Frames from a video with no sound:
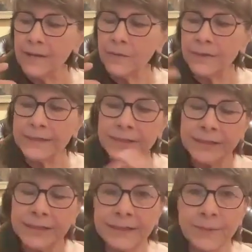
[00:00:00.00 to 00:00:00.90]

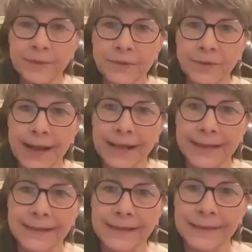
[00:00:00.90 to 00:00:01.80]
religion and
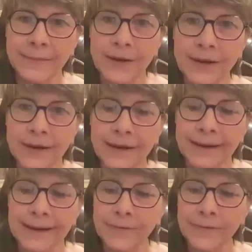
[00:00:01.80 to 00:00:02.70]
spirituality in
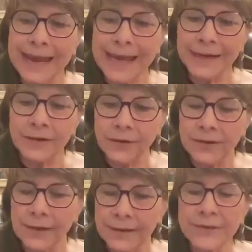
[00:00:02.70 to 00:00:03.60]
America, and we had a
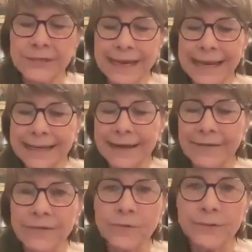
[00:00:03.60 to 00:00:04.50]
good understanding
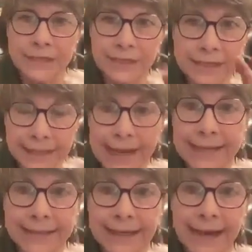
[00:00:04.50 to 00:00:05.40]
of the religious
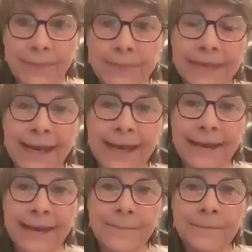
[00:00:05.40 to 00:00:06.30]
landscape today,